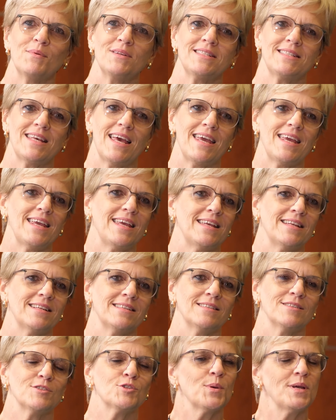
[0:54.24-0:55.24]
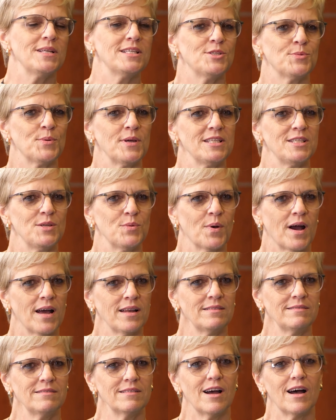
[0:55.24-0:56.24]
would say in
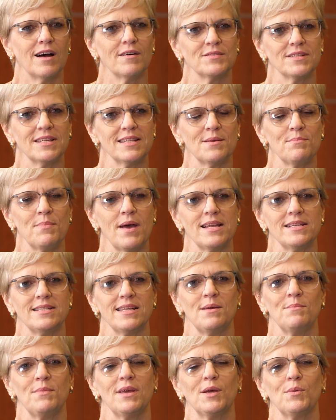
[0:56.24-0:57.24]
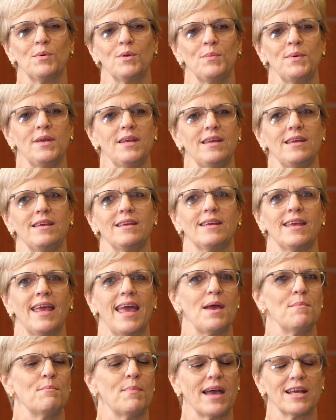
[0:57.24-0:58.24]
2021, after the pandemic, when we
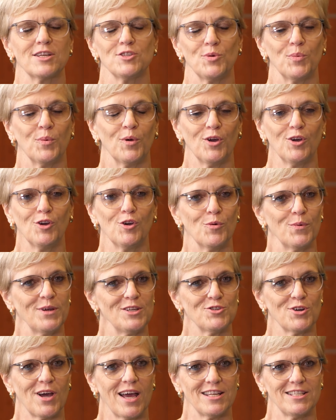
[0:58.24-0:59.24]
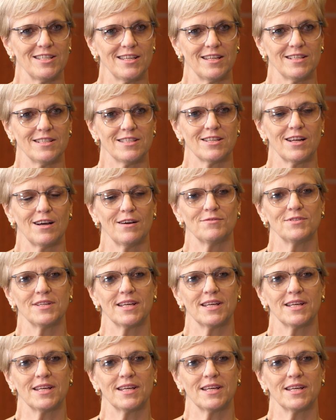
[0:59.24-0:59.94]
came back to work, or we tried to get staff